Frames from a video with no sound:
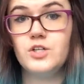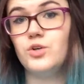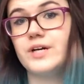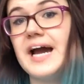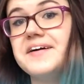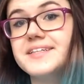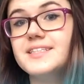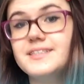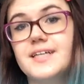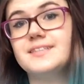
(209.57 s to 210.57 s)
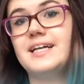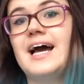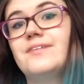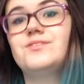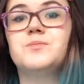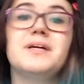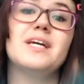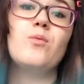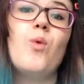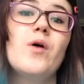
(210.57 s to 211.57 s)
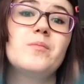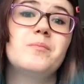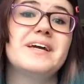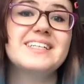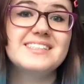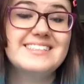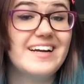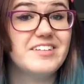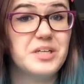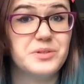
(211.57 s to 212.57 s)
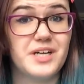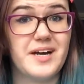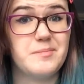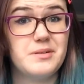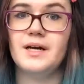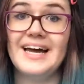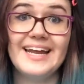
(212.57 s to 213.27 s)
Your character doesn't have to be one big stereotype.